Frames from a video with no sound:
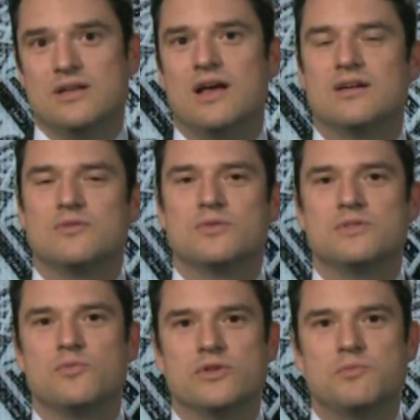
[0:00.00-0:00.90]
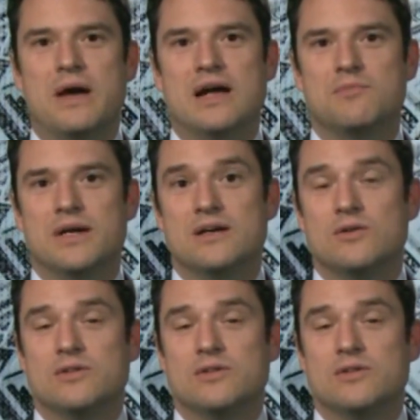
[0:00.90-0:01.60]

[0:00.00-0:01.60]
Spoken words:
dollar was backed by gold